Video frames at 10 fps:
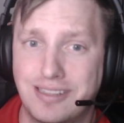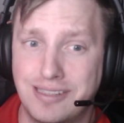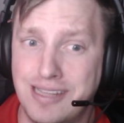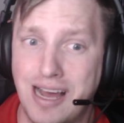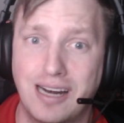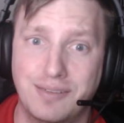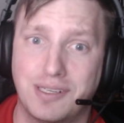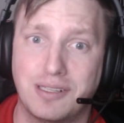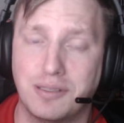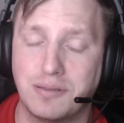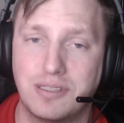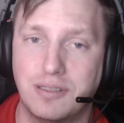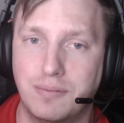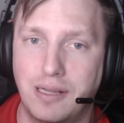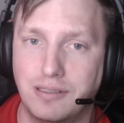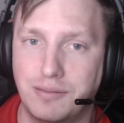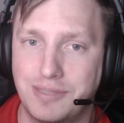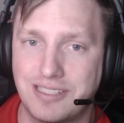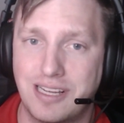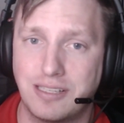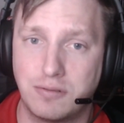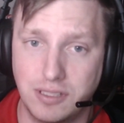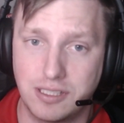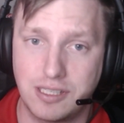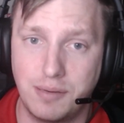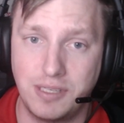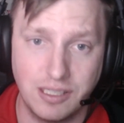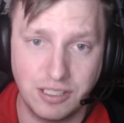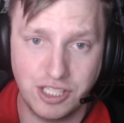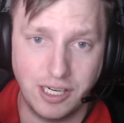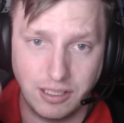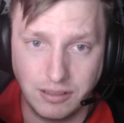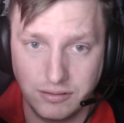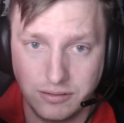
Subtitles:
not even close to the value, because that's really scummy and shady.